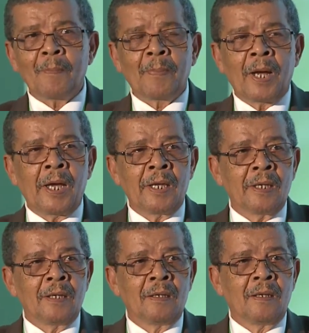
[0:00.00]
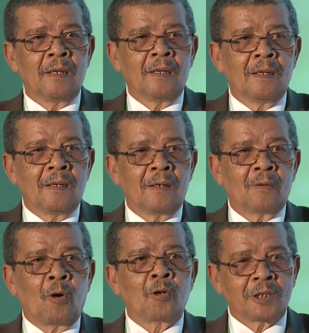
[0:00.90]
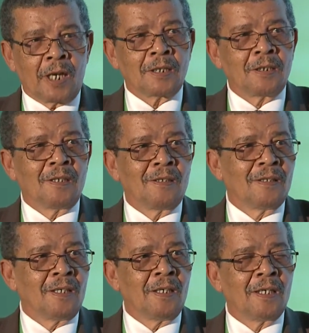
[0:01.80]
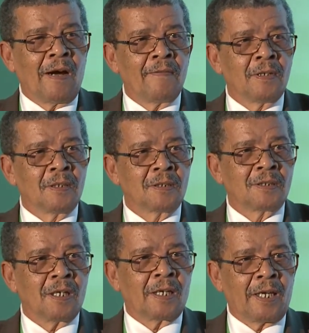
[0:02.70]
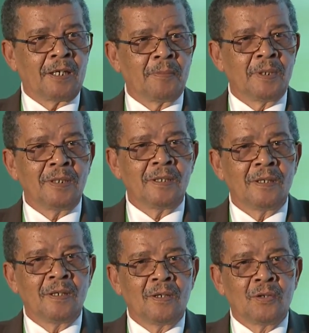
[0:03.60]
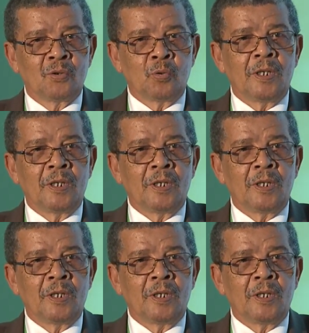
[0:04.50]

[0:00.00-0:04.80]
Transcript: by contracting the e-governance academy to